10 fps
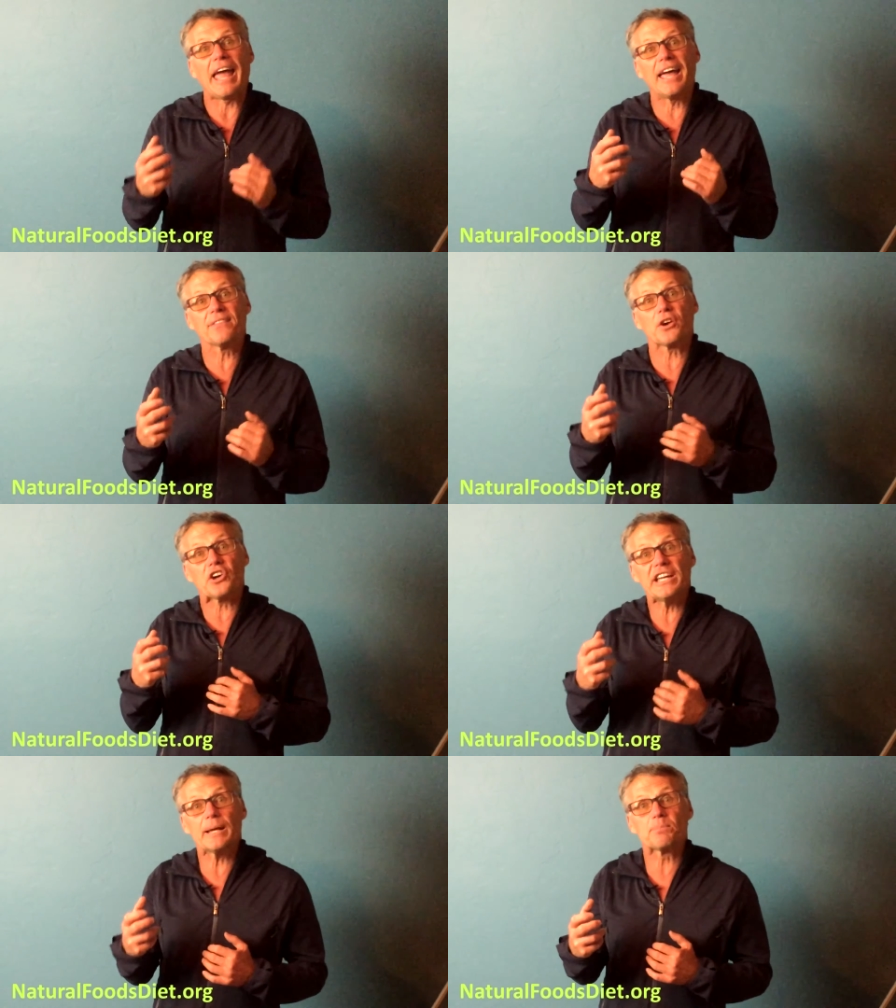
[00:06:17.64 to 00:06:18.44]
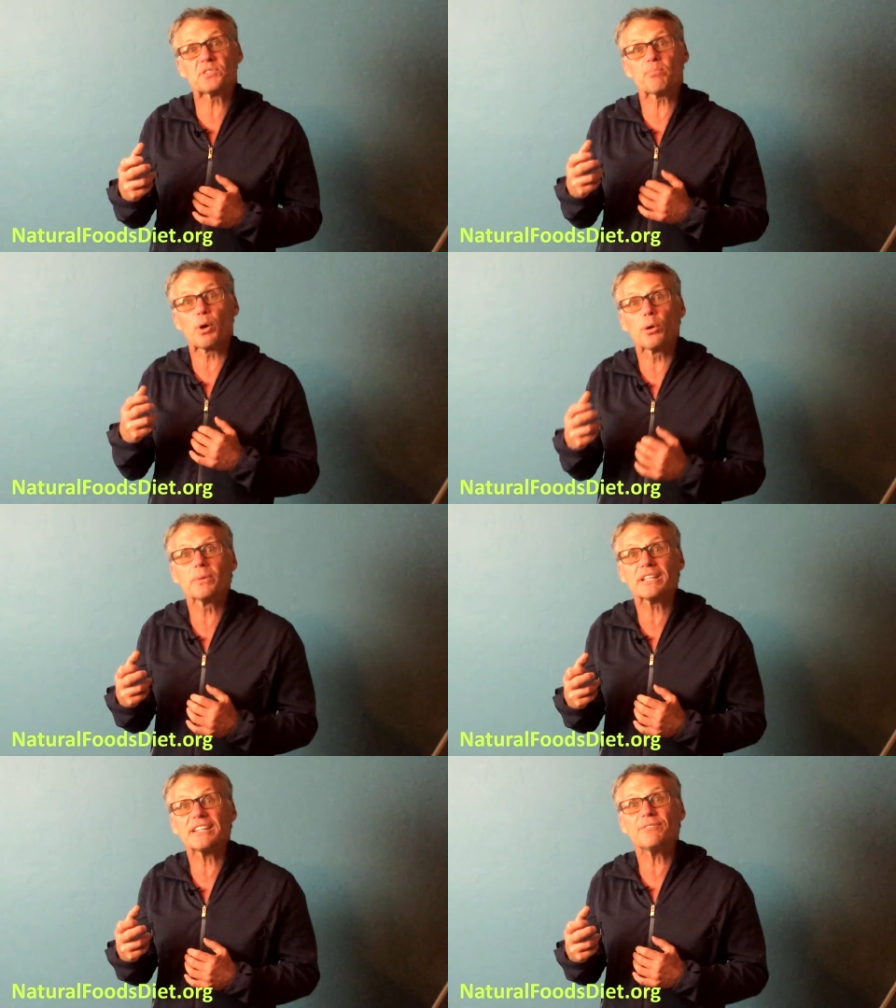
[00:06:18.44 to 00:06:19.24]
and their hips
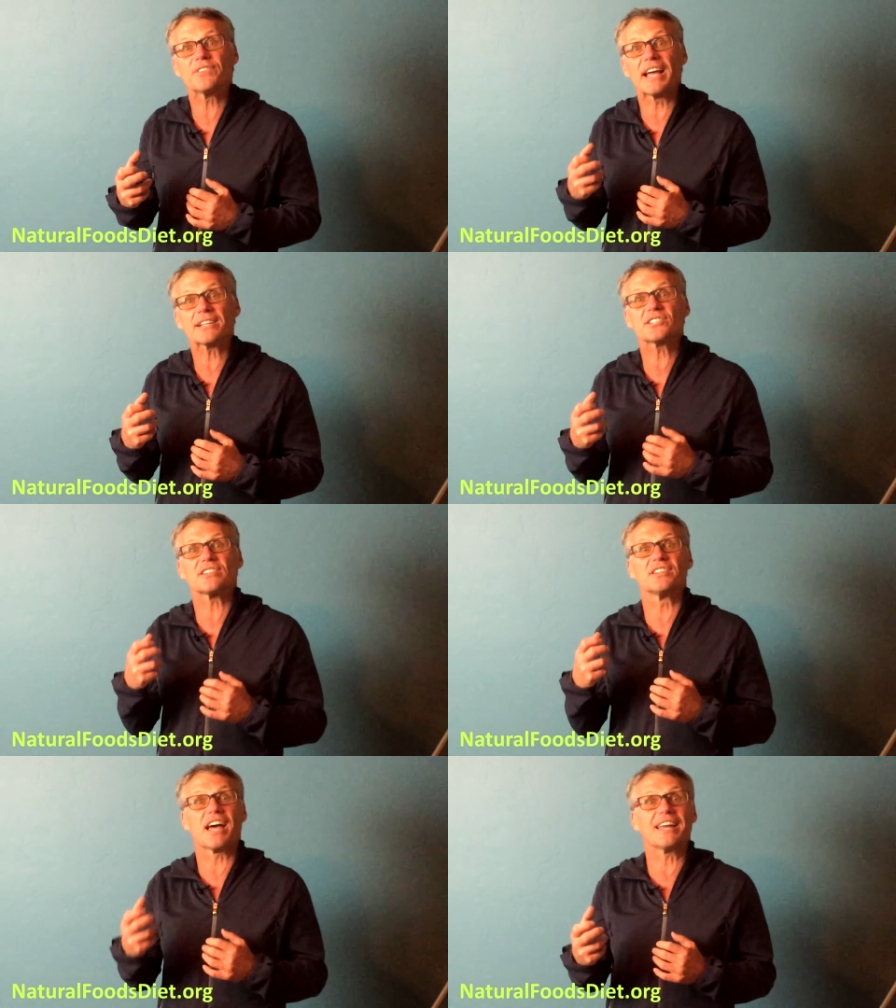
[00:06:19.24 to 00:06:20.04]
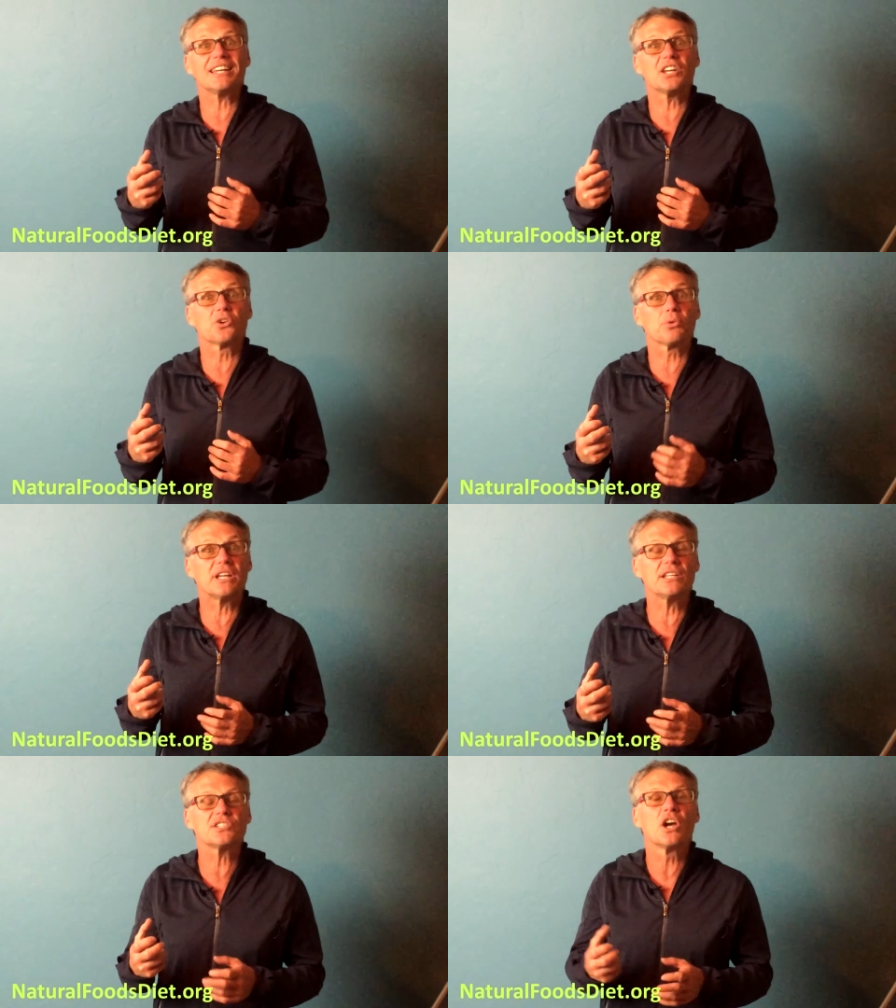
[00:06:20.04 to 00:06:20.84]
permanently flexed to 90
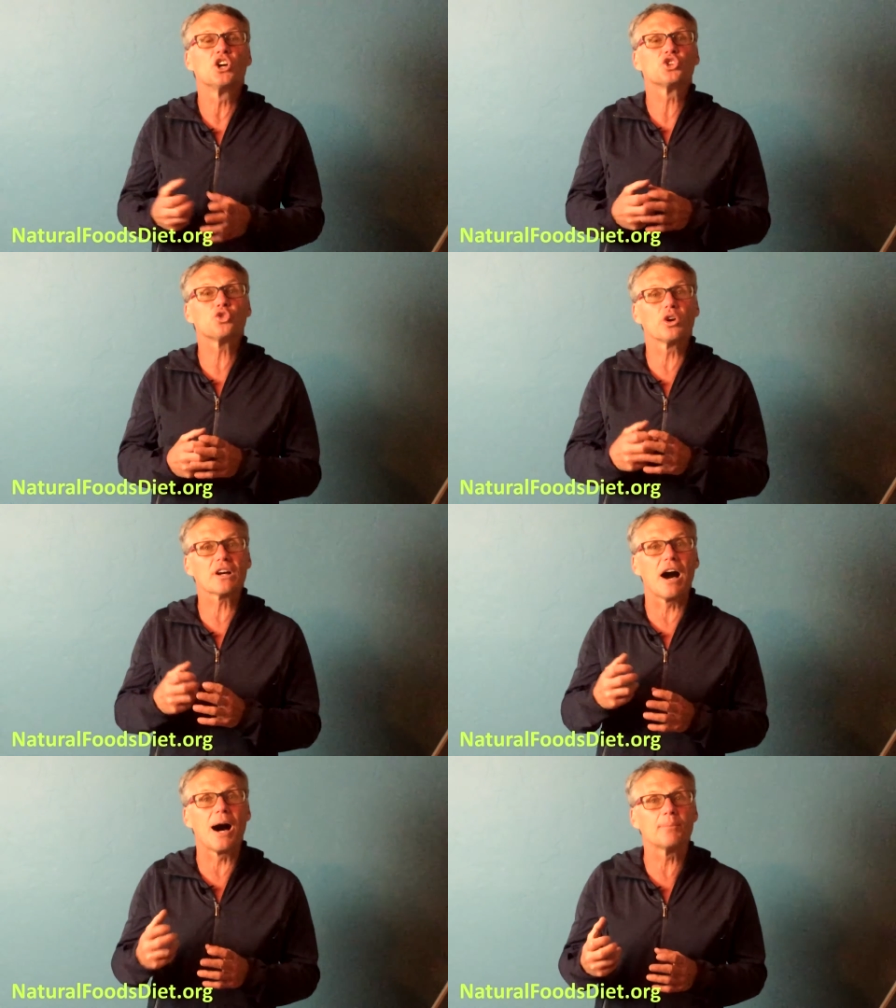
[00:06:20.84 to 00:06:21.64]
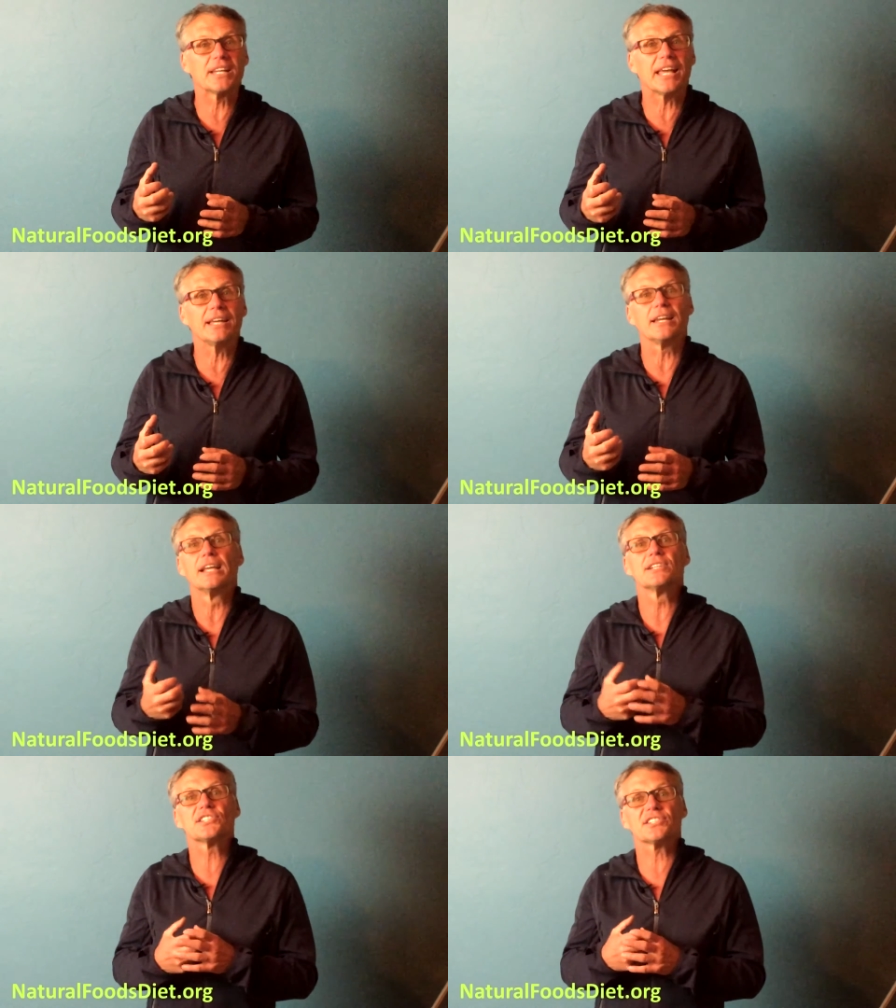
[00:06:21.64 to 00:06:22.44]
degrees to accommodate
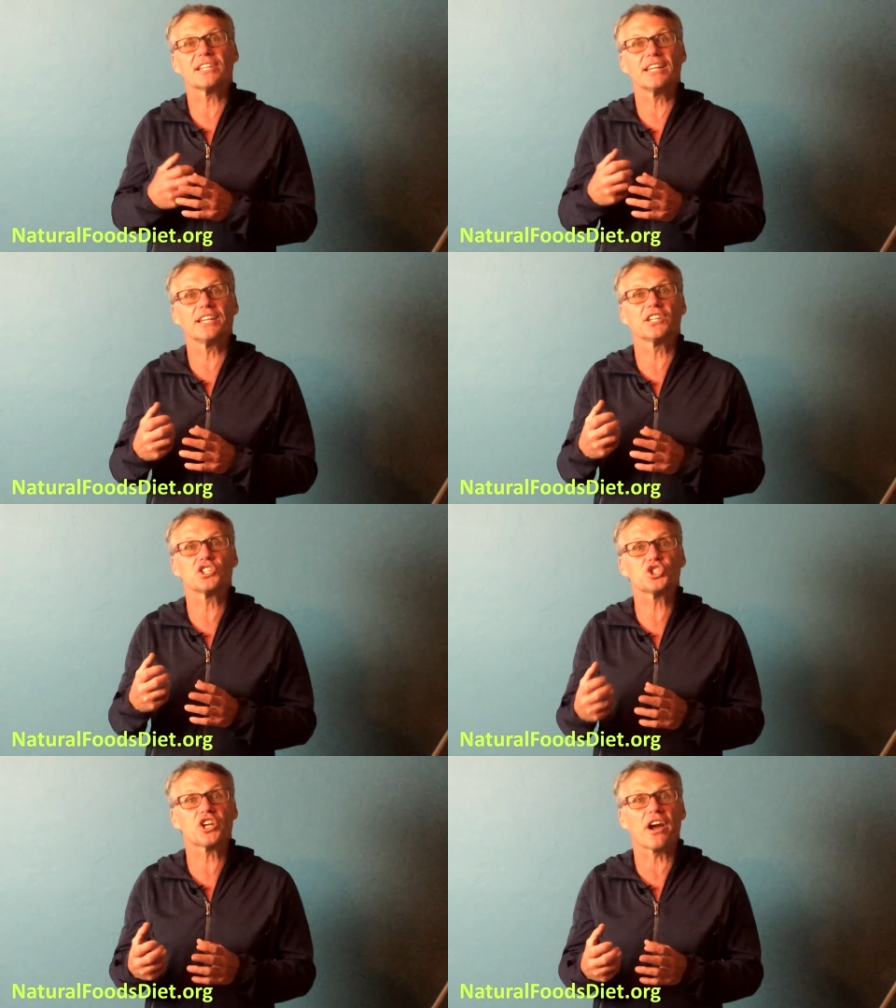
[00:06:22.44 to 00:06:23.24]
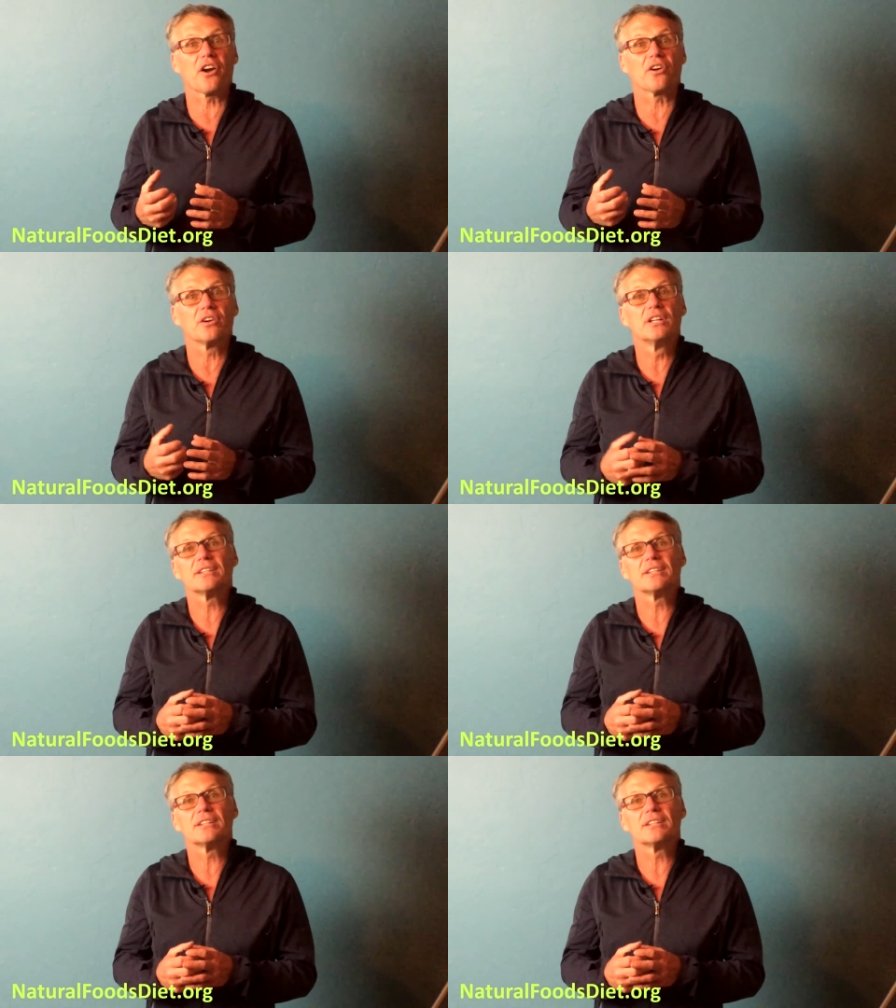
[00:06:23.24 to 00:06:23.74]
sitting in a chair,